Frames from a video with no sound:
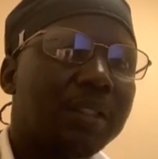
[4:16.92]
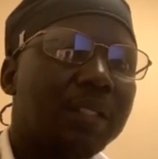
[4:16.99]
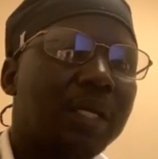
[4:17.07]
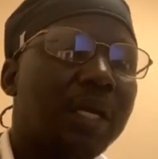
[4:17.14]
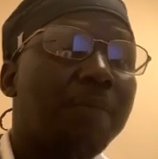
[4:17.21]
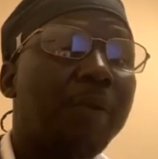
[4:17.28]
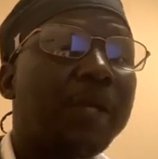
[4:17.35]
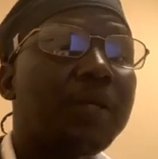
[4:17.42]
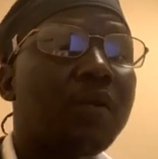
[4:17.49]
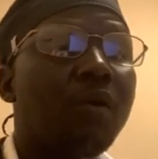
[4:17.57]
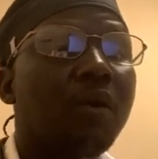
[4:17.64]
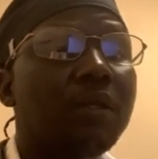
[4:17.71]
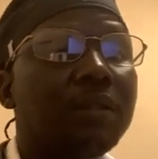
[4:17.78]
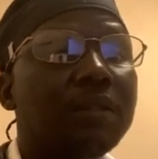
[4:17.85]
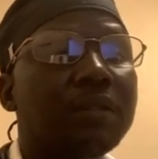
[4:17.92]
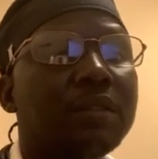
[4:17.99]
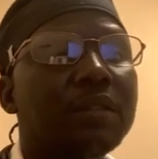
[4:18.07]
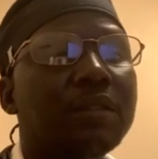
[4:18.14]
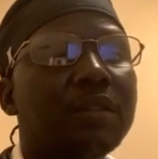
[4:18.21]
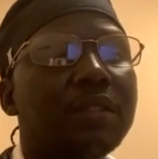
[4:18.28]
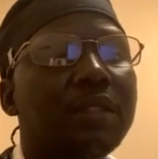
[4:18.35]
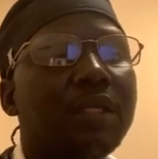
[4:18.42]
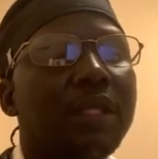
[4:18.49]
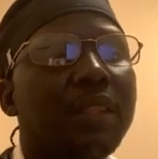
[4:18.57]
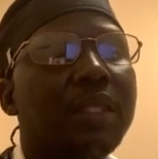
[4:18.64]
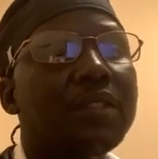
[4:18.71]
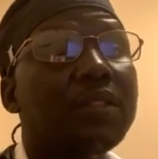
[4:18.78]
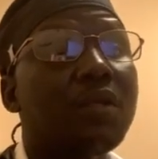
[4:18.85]
Naga pine con,
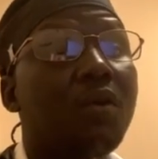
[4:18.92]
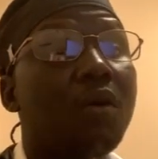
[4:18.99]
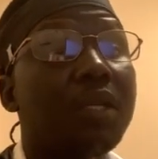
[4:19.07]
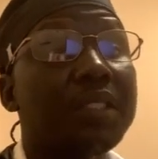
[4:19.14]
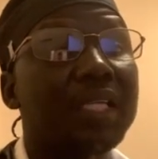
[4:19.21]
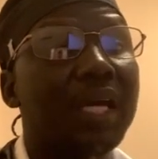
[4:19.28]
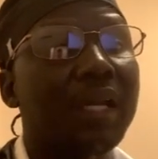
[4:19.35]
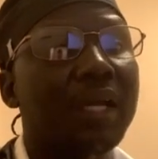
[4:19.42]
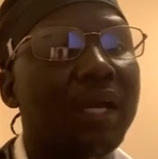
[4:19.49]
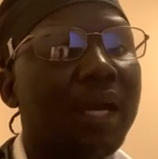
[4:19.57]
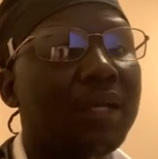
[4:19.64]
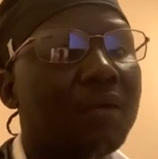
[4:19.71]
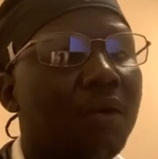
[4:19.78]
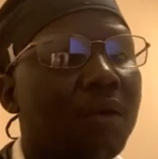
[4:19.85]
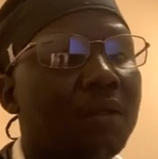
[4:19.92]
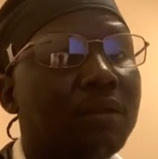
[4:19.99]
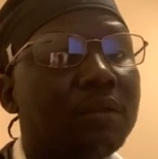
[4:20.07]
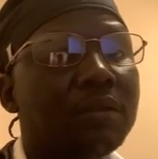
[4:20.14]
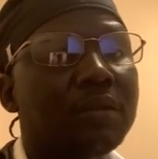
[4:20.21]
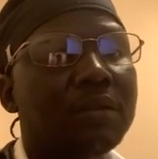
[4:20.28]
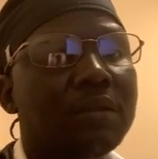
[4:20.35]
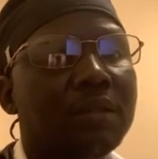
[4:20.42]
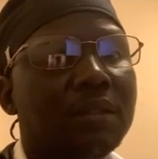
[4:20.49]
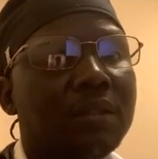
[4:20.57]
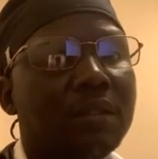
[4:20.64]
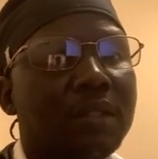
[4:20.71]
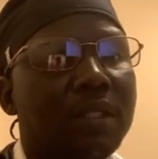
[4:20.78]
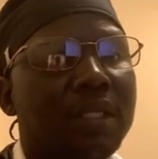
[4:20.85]
then you con a child guard con,
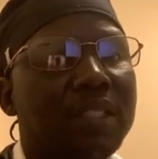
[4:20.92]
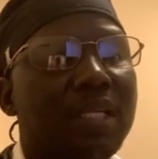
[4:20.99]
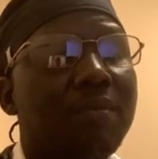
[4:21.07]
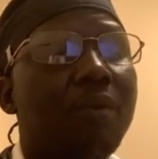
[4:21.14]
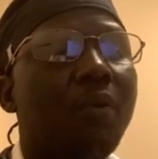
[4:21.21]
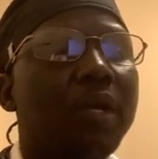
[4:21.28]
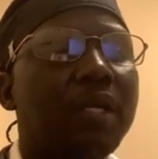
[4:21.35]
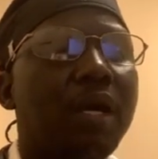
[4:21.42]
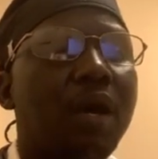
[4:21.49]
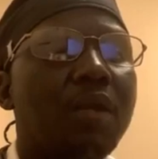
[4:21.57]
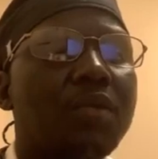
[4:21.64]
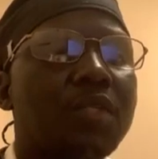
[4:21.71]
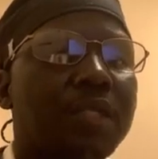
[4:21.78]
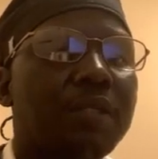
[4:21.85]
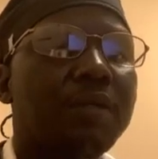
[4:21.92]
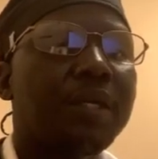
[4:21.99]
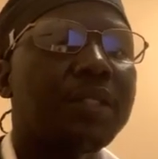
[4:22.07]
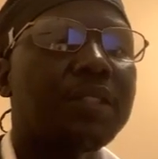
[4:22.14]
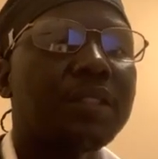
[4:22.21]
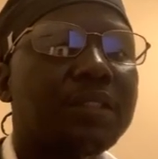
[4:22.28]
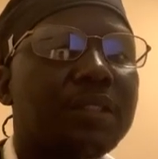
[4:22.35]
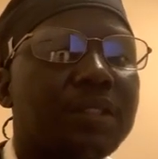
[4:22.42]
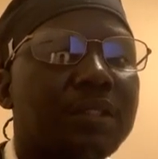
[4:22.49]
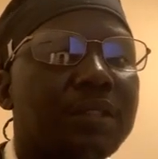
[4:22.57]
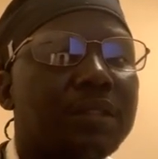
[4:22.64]
and time away down to generations.